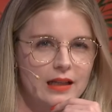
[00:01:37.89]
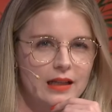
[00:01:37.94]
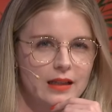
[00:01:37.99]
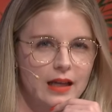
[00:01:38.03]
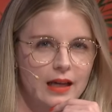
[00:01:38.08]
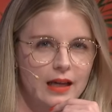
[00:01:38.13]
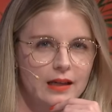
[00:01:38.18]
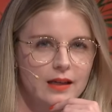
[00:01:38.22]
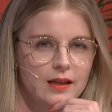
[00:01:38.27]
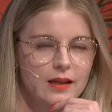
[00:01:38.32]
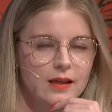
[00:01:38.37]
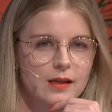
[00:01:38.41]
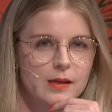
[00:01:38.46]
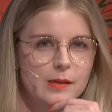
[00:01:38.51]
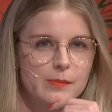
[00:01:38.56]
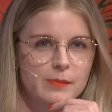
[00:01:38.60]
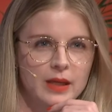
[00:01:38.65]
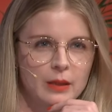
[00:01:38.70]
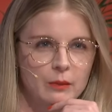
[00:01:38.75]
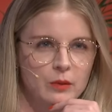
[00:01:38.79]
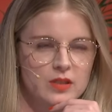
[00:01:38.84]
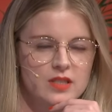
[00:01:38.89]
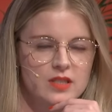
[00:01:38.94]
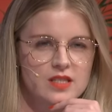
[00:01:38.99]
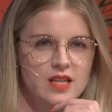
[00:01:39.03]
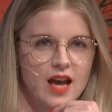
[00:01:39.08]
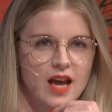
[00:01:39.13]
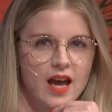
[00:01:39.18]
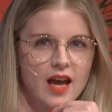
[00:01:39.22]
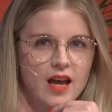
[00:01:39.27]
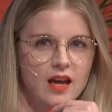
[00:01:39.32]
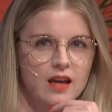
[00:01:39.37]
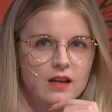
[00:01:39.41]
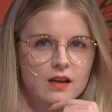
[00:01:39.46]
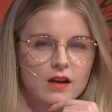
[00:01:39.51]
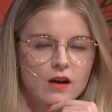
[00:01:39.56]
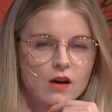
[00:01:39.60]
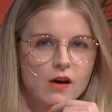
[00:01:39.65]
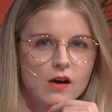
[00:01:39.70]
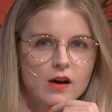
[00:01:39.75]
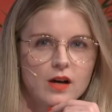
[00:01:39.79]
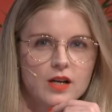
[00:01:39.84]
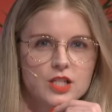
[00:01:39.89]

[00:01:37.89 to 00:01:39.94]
Like, men would say, oh,